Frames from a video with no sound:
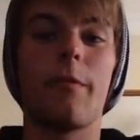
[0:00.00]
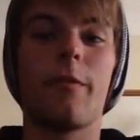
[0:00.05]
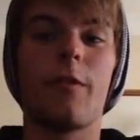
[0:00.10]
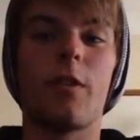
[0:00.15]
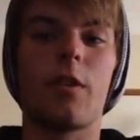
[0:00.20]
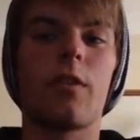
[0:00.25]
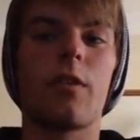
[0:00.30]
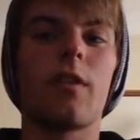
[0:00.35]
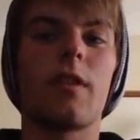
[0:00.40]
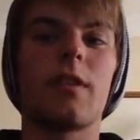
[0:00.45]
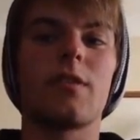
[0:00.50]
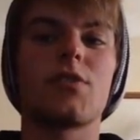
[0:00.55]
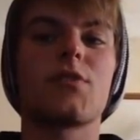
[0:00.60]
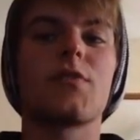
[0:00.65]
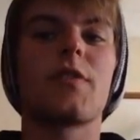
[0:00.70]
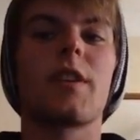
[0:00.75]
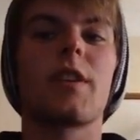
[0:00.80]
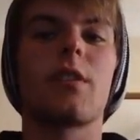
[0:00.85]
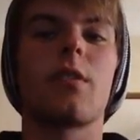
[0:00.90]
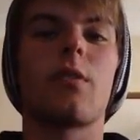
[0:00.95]
font as
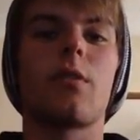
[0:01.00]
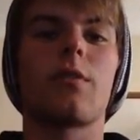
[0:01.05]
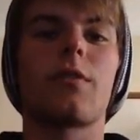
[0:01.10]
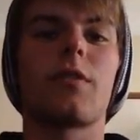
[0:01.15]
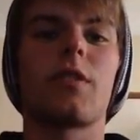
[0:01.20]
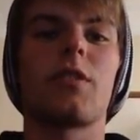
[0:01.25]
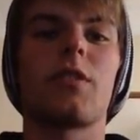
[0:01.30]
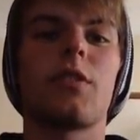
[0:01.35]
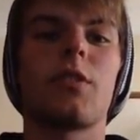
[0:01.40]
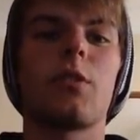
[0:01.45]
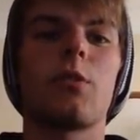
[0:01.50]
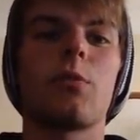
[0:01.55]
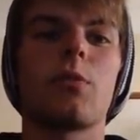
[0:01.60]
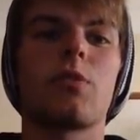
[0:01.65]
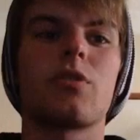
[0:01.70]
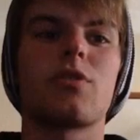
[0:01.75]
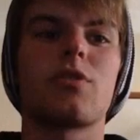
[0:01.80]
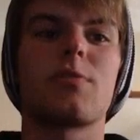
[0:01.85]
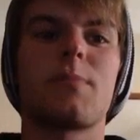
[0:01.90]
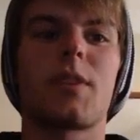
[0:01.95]
they often do,
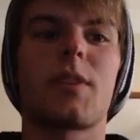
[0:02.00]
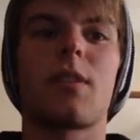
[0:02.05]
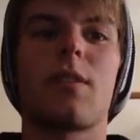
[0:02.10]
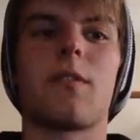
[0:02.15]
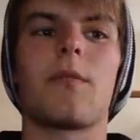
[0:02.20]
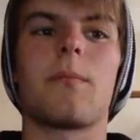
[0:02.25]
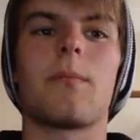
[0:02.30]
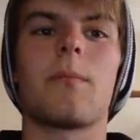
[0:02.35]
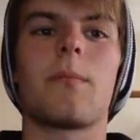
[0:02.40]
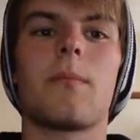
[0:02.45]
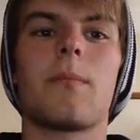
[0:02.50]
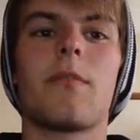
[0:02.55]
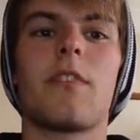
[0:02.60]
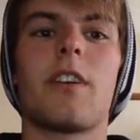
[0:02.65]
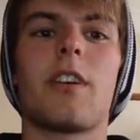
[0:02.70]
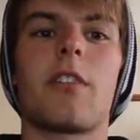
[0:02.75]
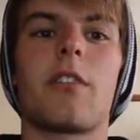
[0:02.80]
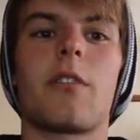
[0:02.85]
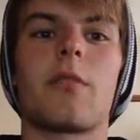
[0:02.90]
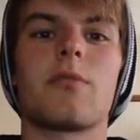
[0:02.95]
which has become
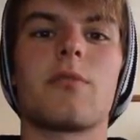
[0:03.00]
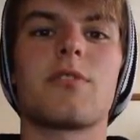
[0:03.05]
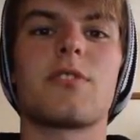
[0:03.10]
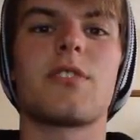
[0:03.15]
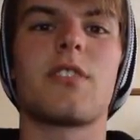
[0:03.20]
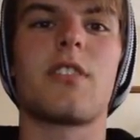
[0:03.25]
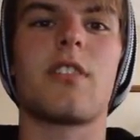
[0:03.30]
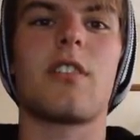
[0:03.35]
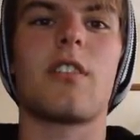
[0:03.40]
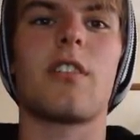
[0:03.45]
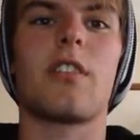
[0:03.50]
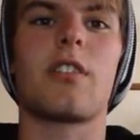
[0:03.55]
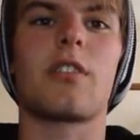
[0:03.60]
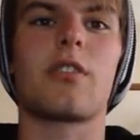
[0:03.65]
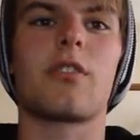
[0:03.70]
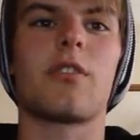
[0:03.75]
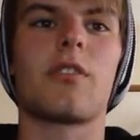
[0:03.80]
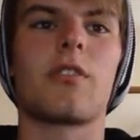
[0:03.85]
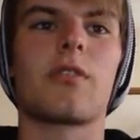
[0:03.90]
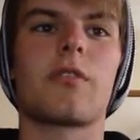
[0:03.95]
their own star
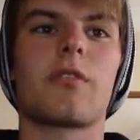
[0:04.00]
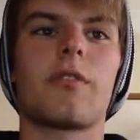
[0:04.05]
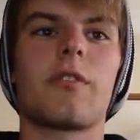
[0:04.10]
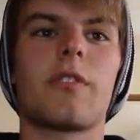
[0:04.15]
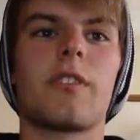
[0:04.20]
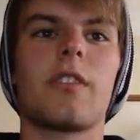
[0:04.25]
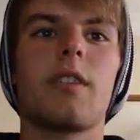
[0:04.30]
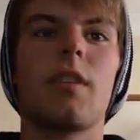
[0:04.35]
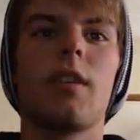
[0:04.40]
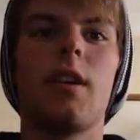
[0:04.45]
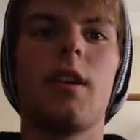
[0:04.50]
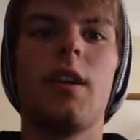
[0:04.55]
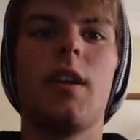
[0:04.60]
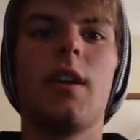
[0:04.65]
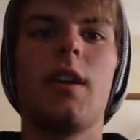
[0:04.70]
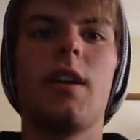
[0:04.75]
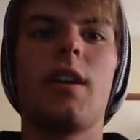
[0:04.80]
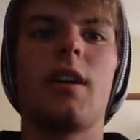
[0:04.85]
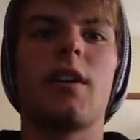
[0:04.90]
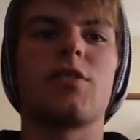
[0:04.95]
iconography,
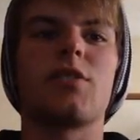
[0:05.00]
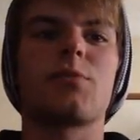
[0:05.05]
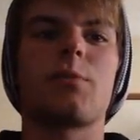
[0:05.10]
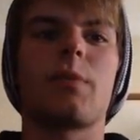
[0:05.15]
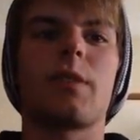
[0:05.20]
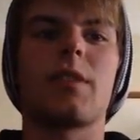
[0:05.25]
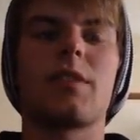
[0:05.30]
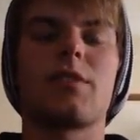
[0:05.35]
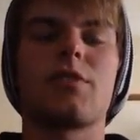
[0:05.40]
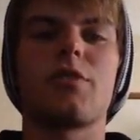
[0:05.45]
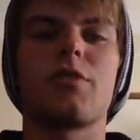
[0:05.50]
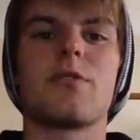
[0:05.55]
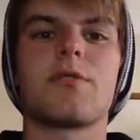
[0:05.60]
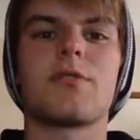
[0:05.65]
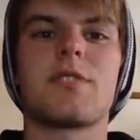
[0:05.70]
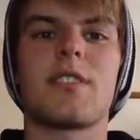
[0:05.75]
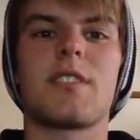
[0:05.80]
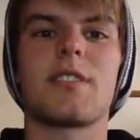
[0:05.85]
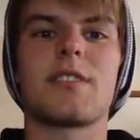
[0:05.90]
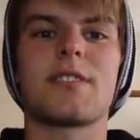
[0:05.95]
as well as
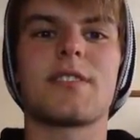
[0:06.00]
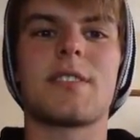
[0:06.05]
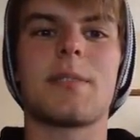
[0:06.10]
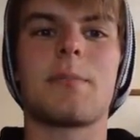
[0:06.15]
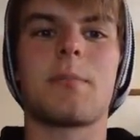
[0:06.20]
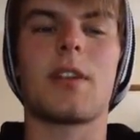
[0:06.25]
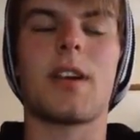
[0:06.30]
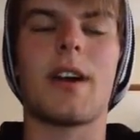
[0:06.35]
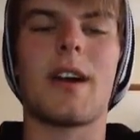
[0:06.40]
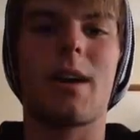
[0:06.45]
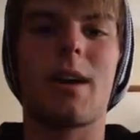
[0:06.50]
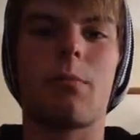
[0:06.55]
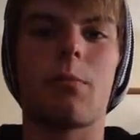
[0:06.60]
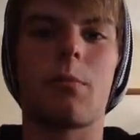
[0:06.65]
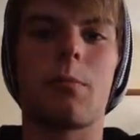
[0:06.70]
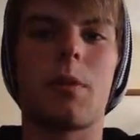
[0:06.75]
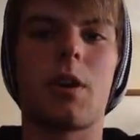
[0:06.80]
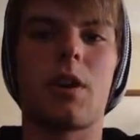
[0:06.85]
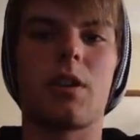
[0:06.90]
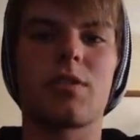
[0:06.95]
using a similar
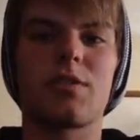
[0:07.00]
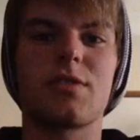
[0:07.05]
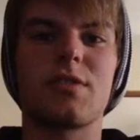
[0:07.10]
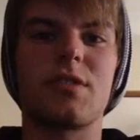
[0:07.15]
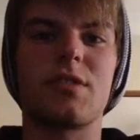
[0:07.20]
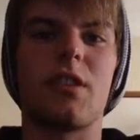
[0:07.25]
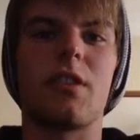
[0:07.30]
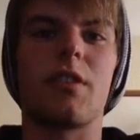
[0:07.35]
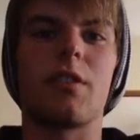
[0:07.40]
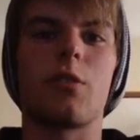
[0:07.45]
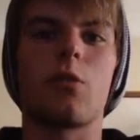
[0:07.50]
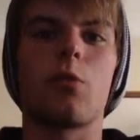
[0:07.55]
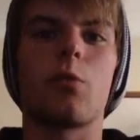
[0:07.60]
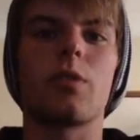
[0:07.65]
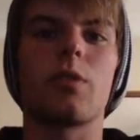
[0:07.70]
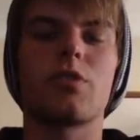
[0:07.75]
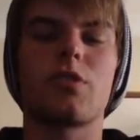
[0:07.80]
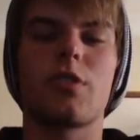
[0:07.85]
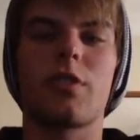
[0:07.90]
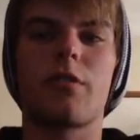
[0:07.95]
album art style
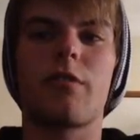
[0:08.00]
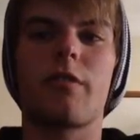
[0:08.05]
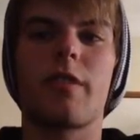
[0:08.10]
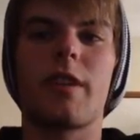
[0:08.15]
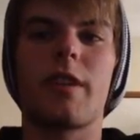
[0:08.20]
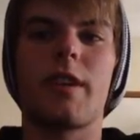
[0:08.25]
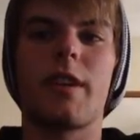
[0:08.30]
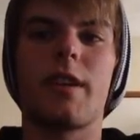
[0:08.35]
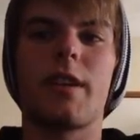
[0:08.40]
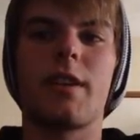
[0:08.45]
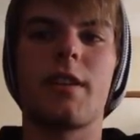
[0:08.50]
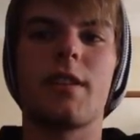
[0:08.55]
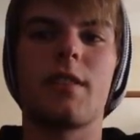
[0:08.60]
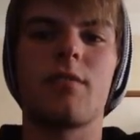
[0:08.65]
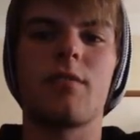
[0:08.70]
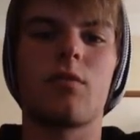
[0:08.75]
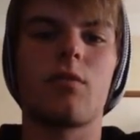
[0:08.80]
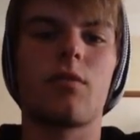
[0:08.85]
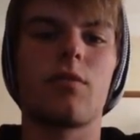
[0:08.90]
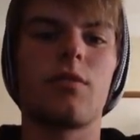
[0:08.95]
which I created
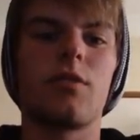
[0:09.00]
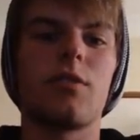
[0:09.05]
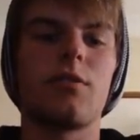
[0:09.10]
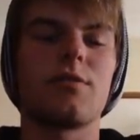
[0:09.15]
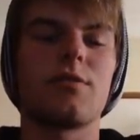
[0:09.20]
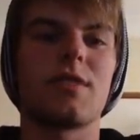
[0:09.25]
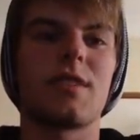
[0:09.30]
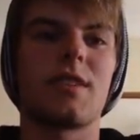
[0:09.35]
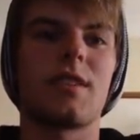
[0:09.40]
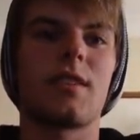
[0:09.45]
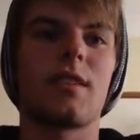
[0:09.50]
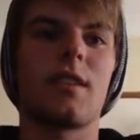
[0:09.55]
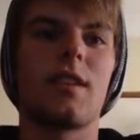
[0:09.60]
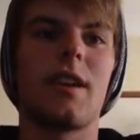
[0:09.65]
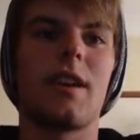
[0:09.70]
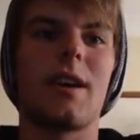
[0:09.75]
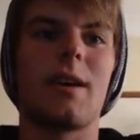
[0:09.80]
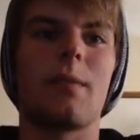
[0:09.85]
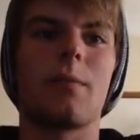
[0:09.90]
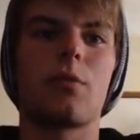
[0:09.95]
using
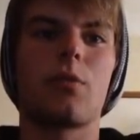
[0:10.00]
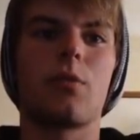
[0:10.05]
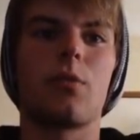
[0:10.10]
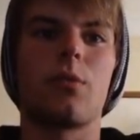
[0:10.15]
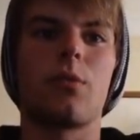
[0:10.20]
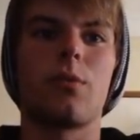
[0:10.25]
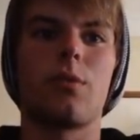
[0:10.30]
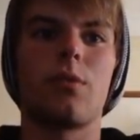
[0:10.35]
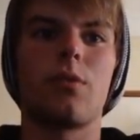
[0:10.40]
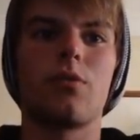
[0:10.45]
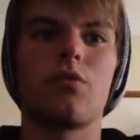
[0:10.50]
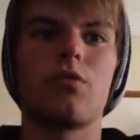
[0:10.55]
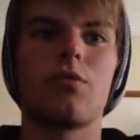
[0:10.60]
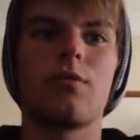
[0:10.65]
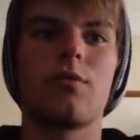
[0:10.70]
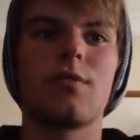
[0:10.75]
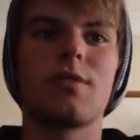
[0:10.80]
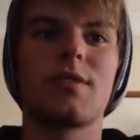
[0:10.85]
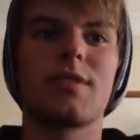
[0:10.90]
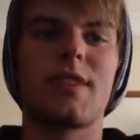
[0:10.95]
an app called
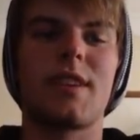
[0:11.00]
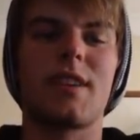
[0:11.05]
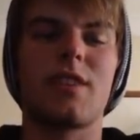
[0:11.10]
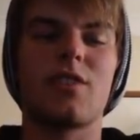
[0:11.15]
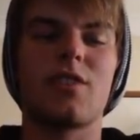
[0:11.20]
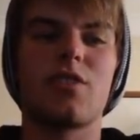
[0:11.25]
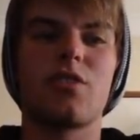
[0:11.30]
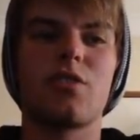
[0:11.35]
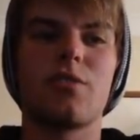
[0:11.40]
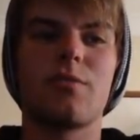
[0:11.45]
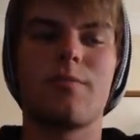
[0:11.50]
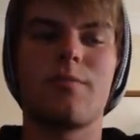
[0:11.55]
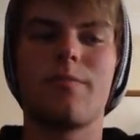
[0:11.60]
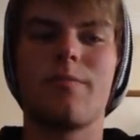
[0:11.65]
Sketch.